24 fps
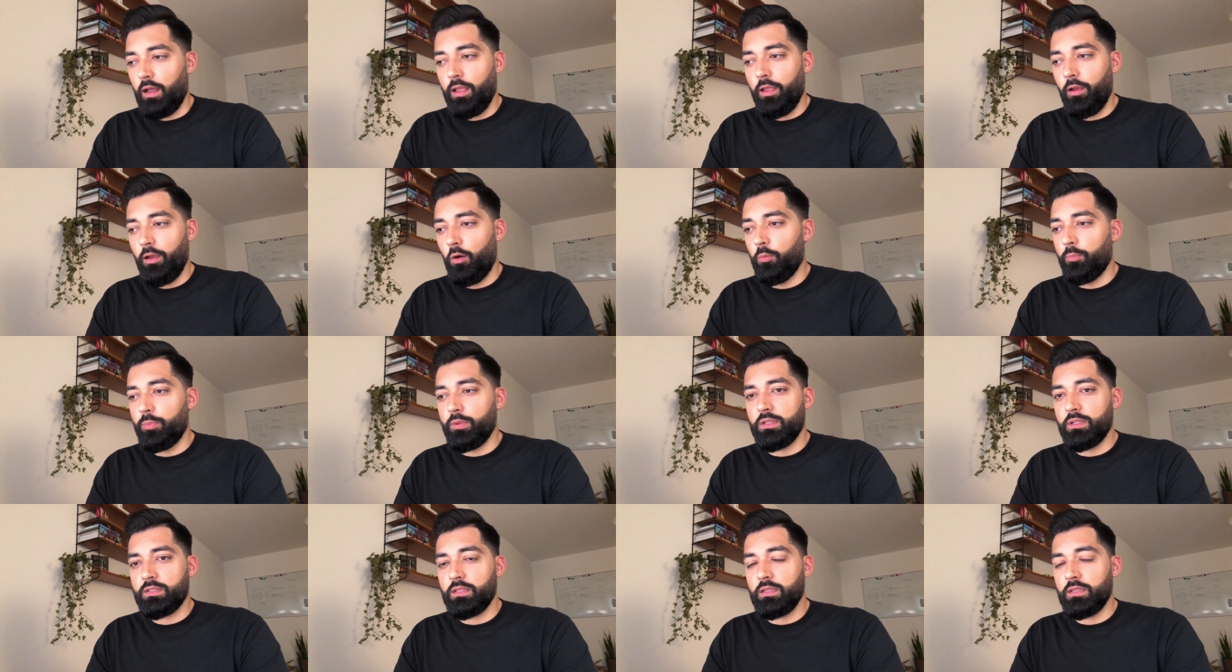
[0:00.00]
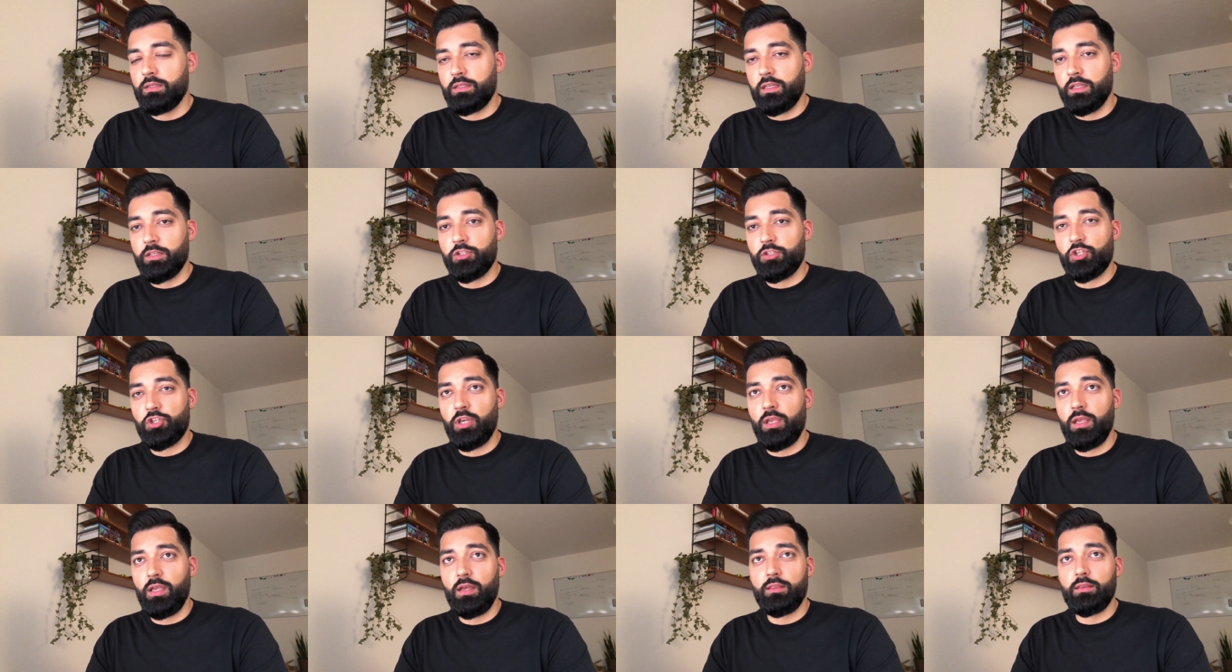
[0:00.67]
I hope it, it gets
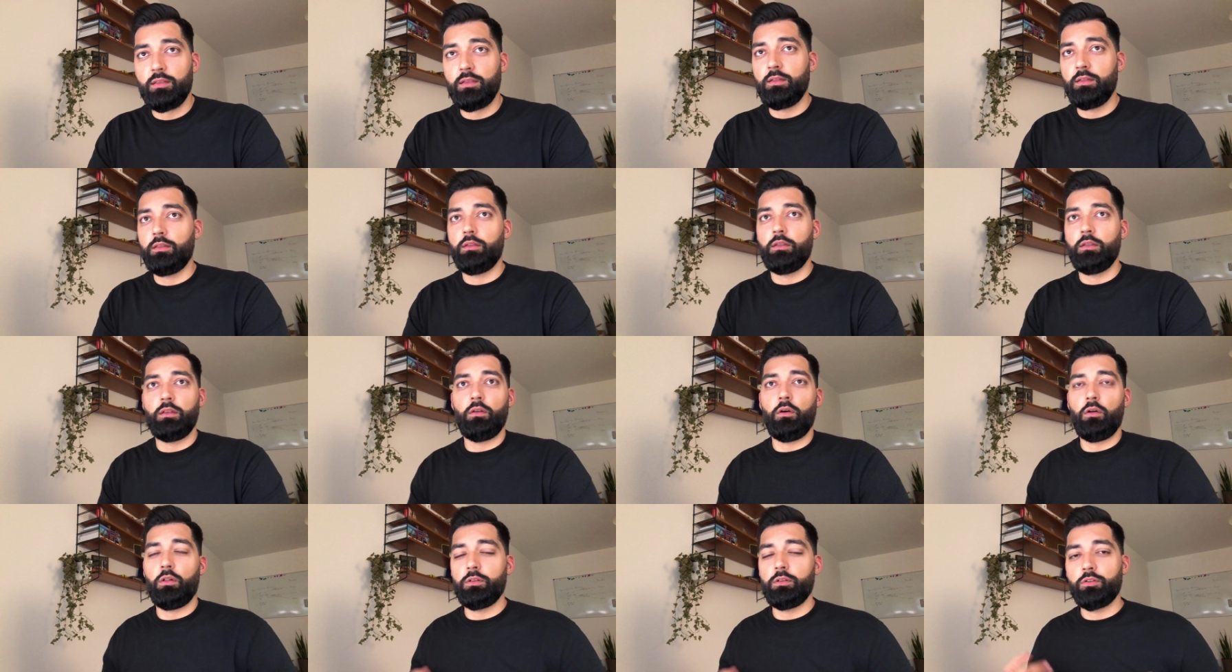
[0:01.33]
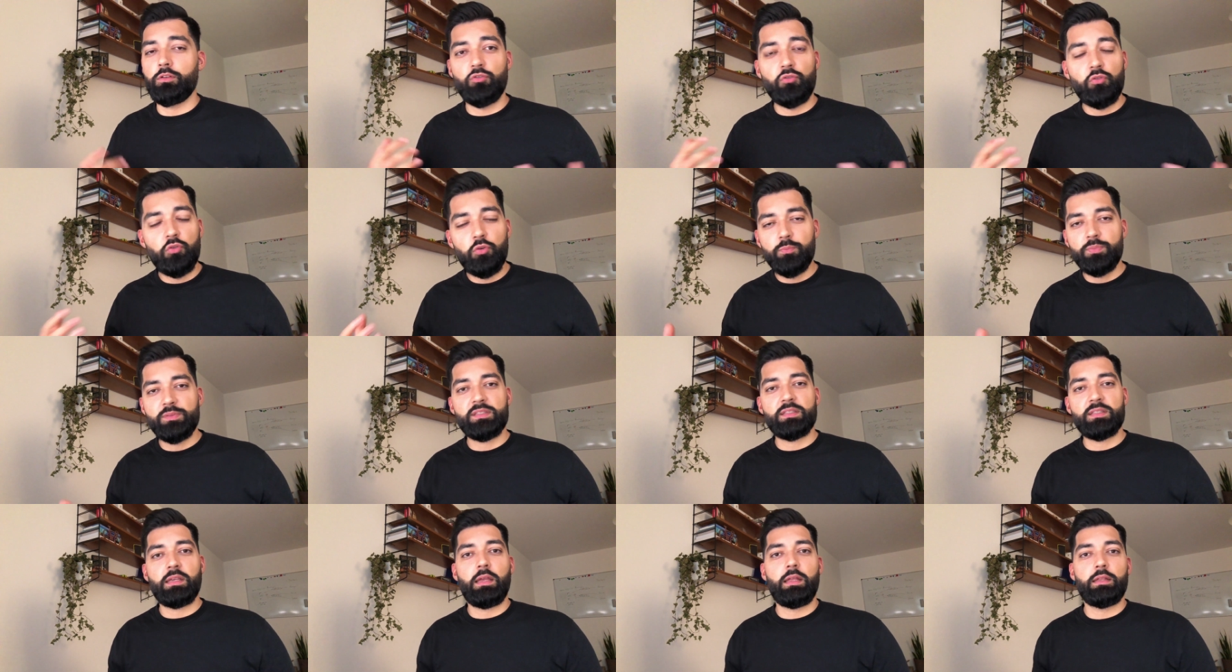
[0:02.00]
shared in, in all the
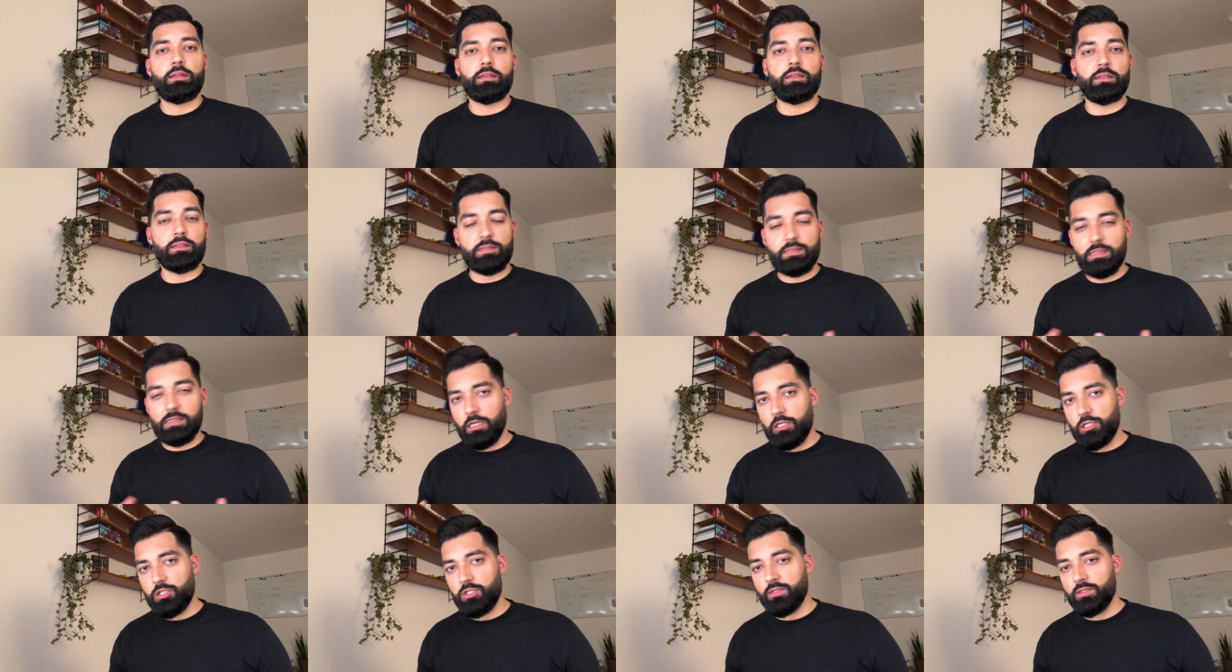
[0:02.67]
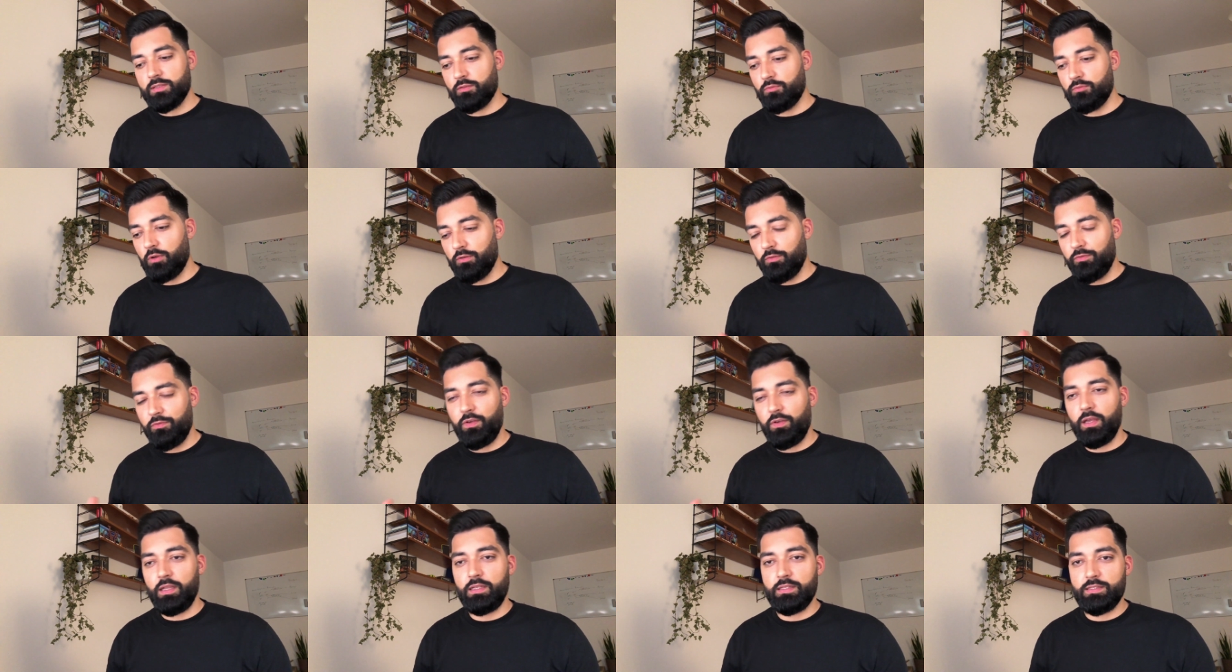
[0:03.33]
groups and the discussions around
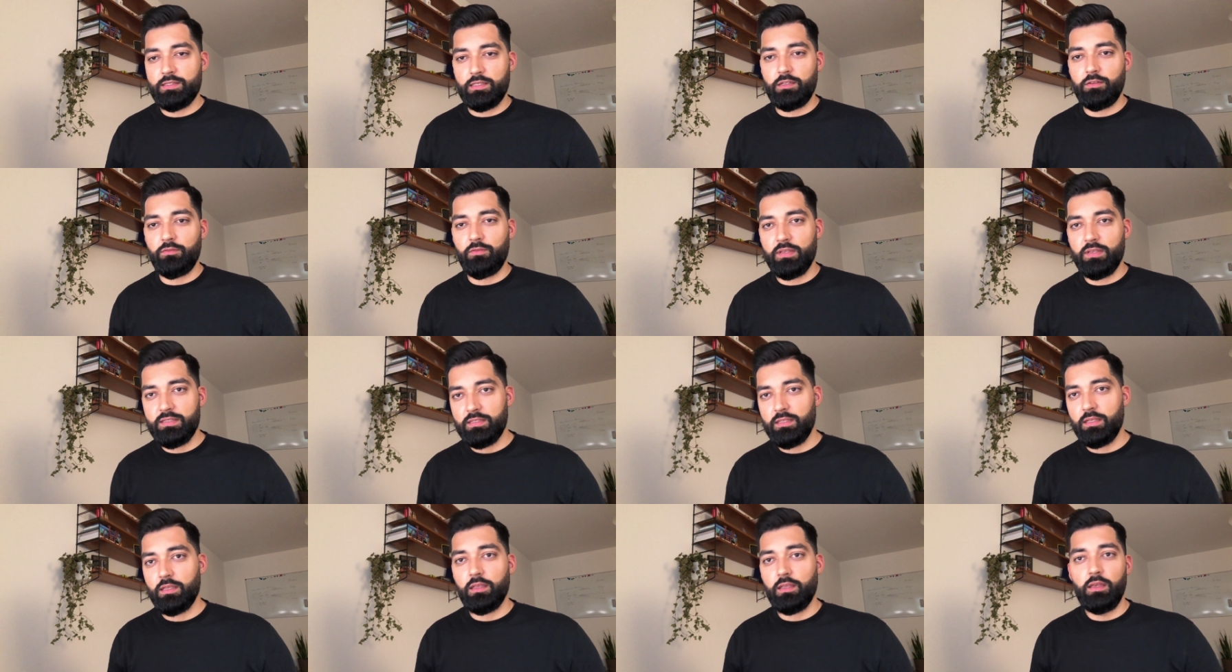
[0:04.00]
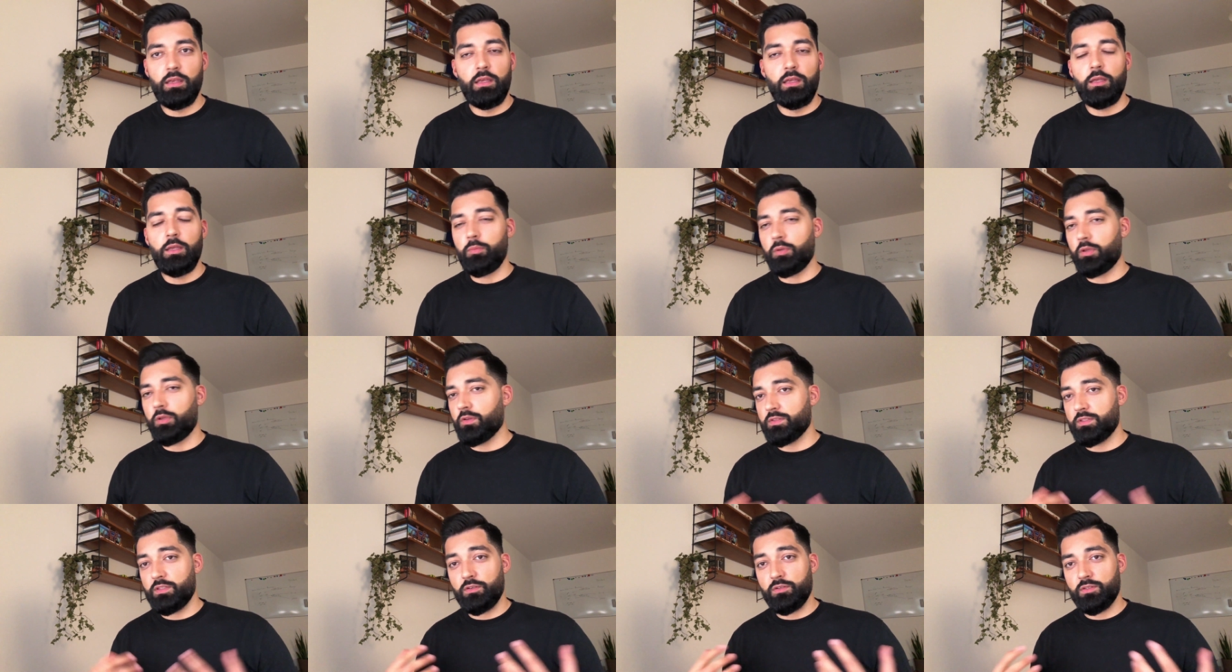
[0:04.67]
finance and investing
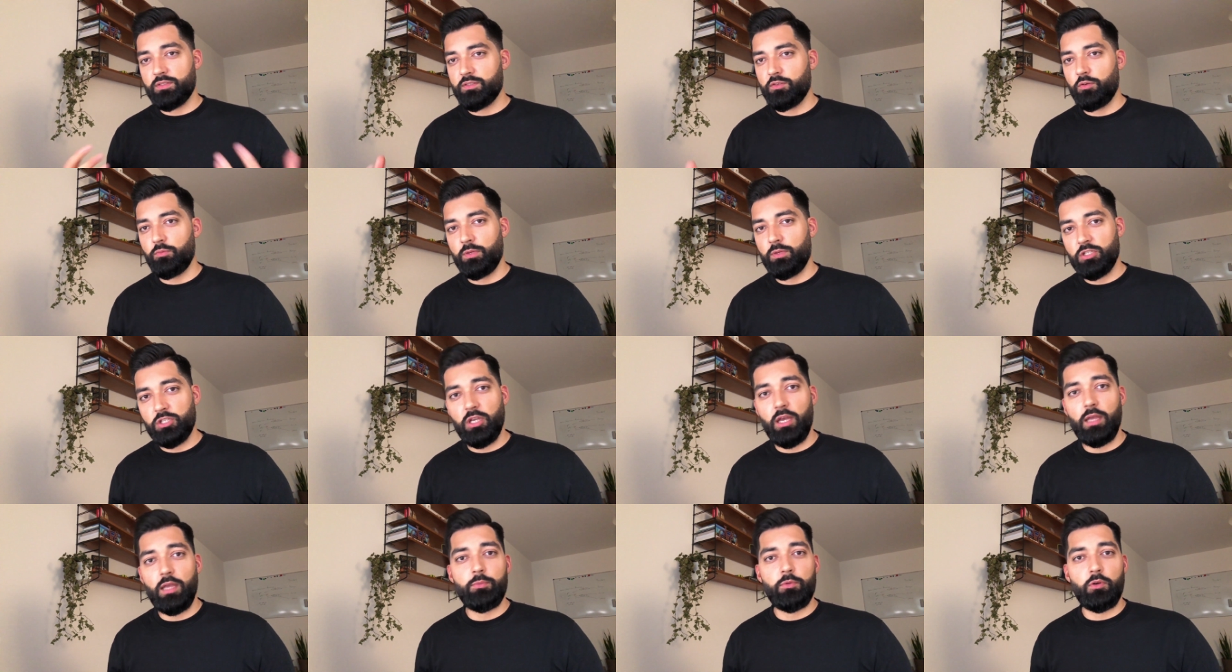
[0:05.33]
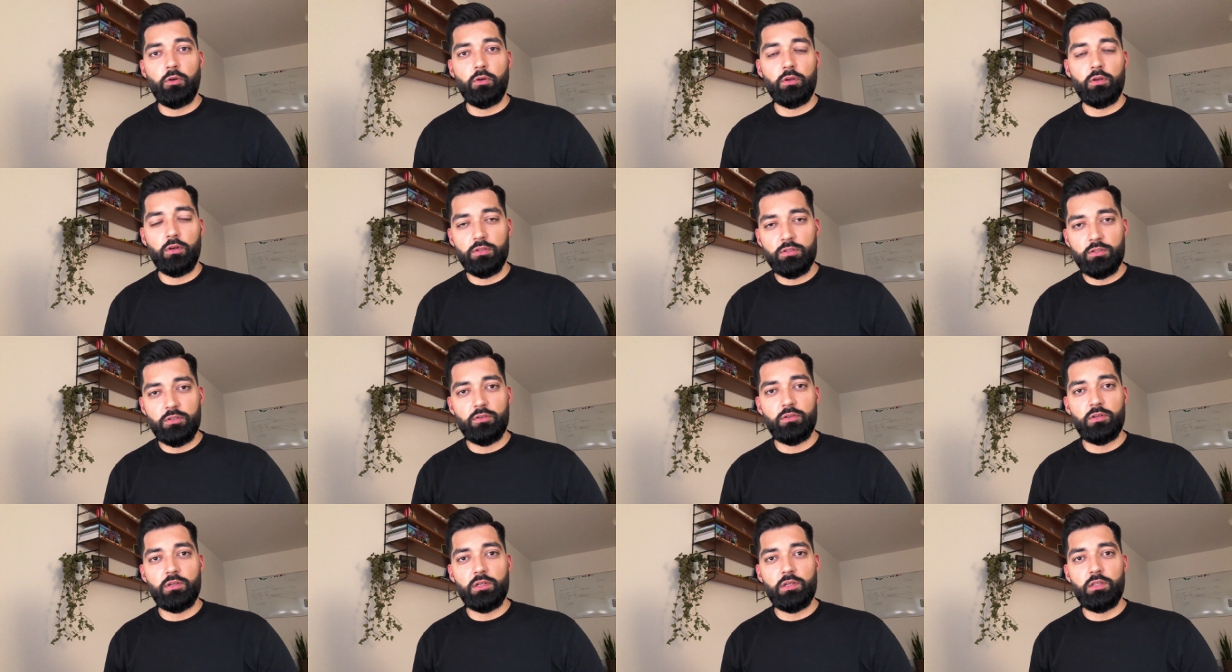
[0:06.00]
because there's so much hype going on
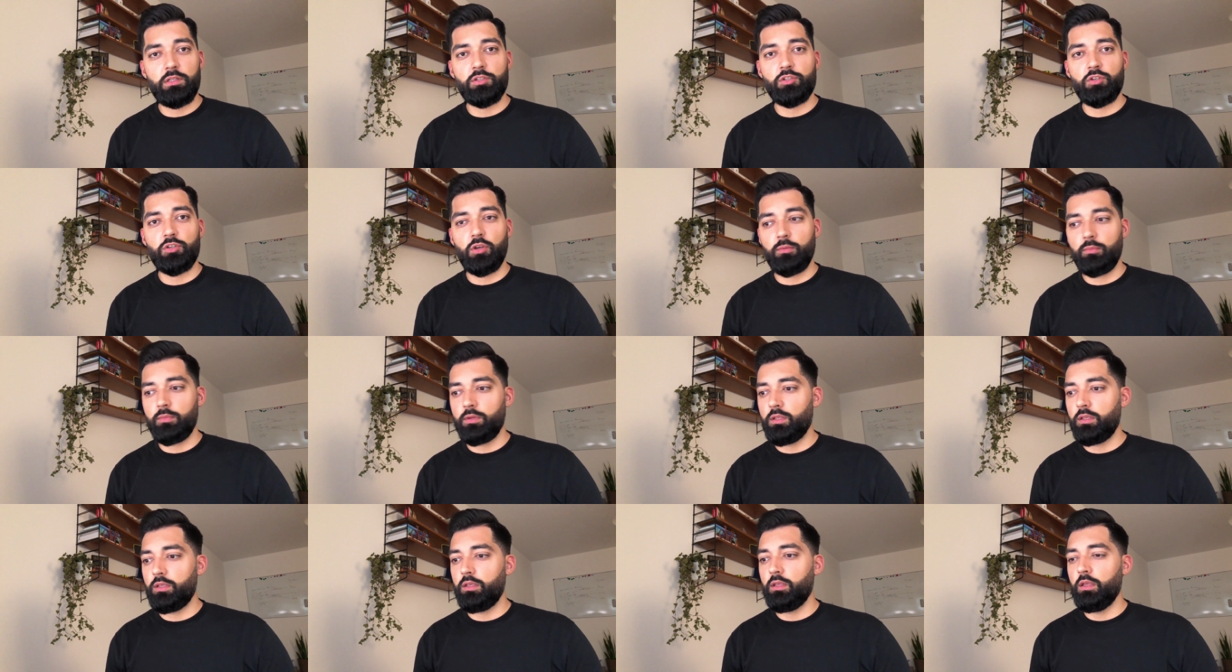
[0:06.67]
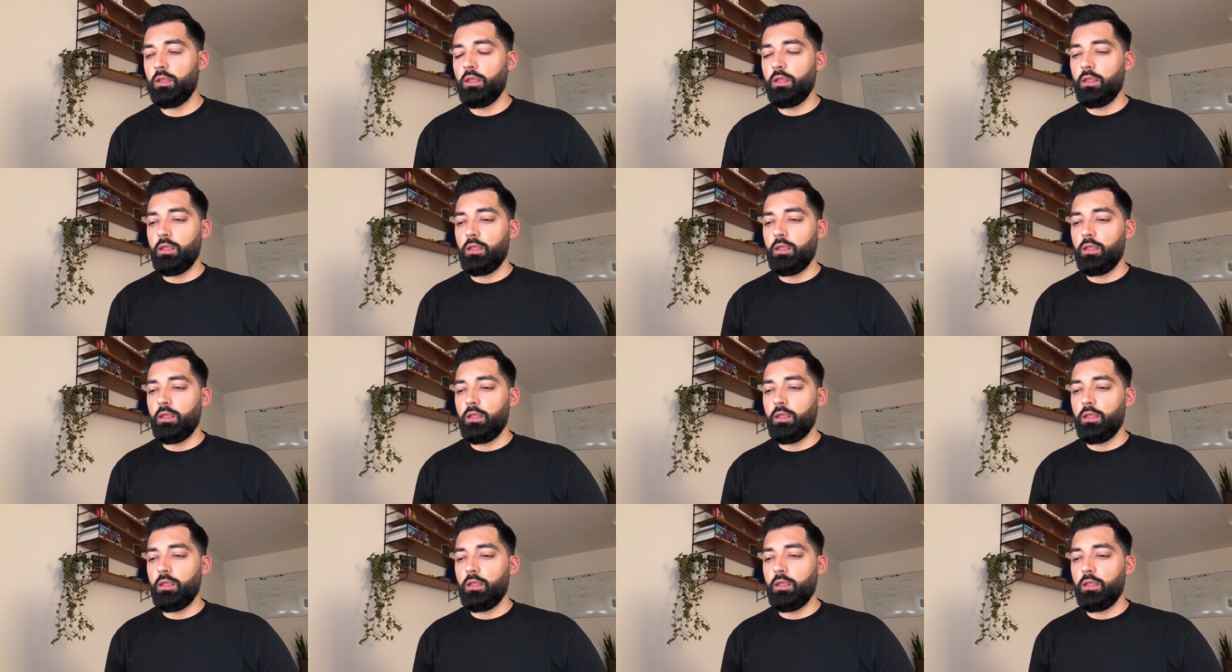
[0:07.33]
currently in Germany,